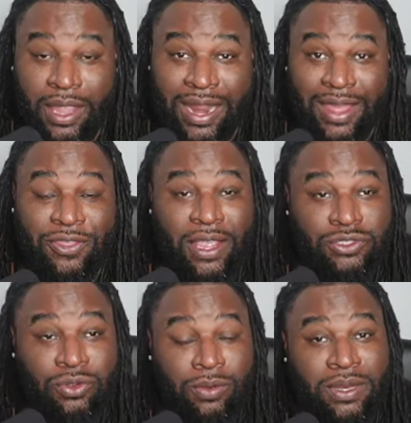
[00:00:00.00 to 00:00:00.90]
I think it's
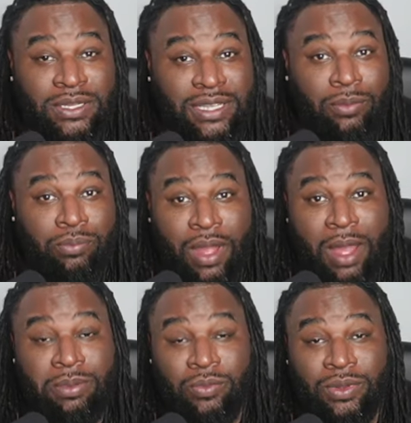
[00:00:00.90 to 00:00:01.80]
going to be the same
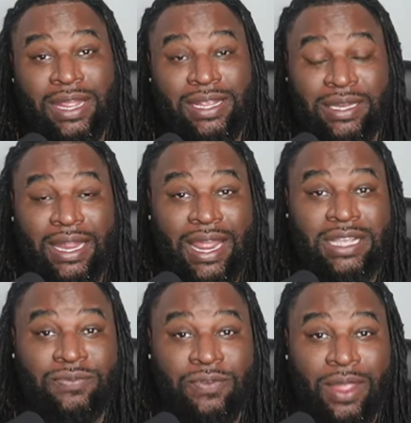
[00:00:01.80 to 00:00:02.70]
problem with that
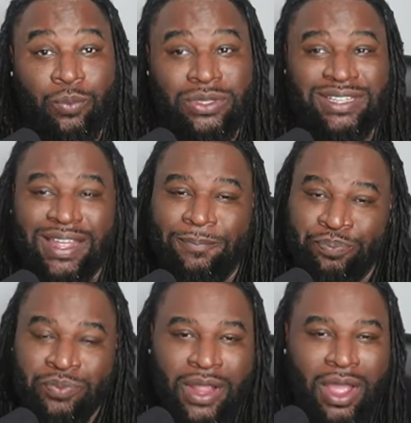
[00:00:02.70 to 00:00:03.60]
next fight, which
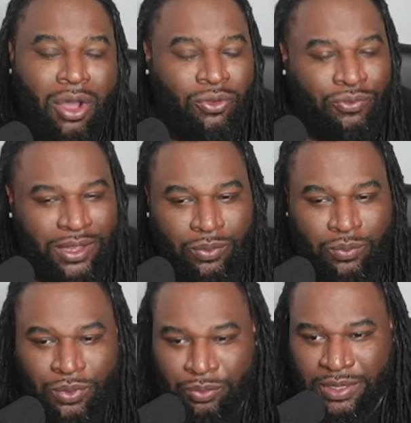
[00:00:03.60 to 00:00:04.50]
hopefully it
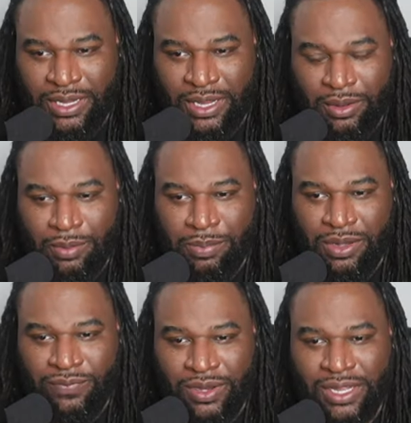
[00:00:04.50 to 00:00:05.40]
will be
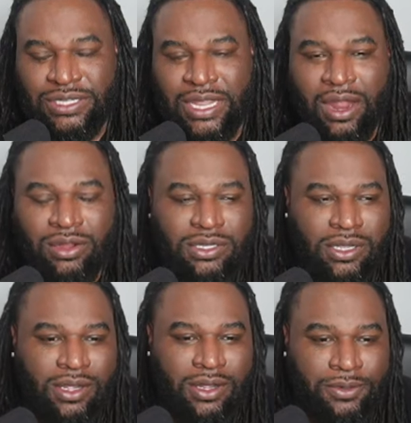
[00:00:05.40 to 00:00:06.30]
Benavidez. Shout out
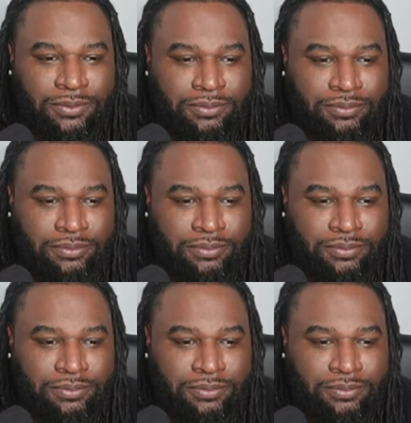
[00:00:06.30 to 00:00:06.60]
to